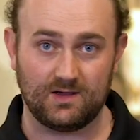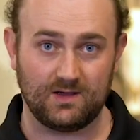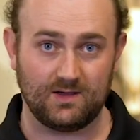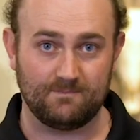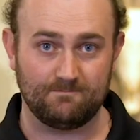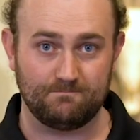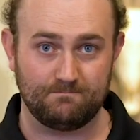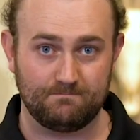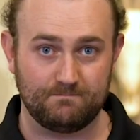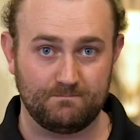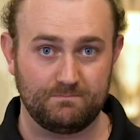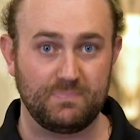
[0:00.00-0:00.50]
a
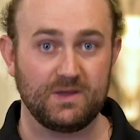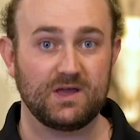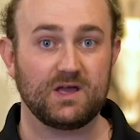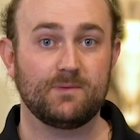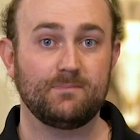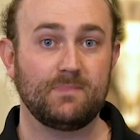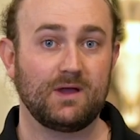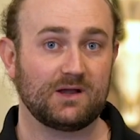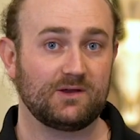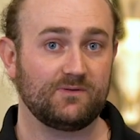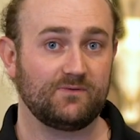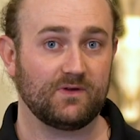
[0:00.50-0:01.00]
bigger
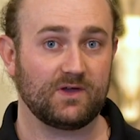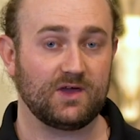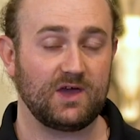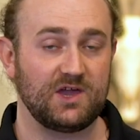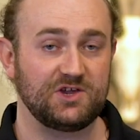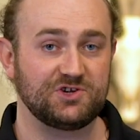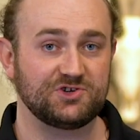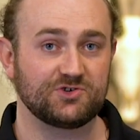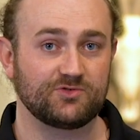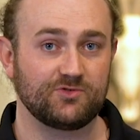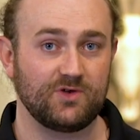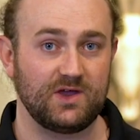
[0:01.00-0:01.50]

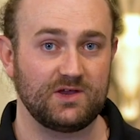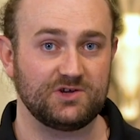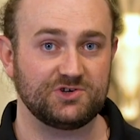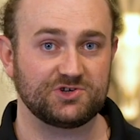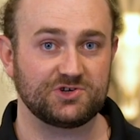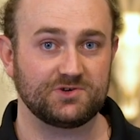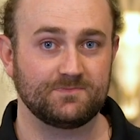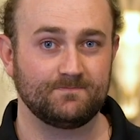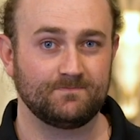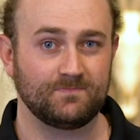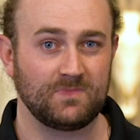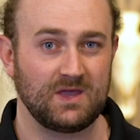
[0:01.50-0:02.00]
magnification
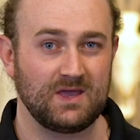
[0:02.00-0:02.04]
range.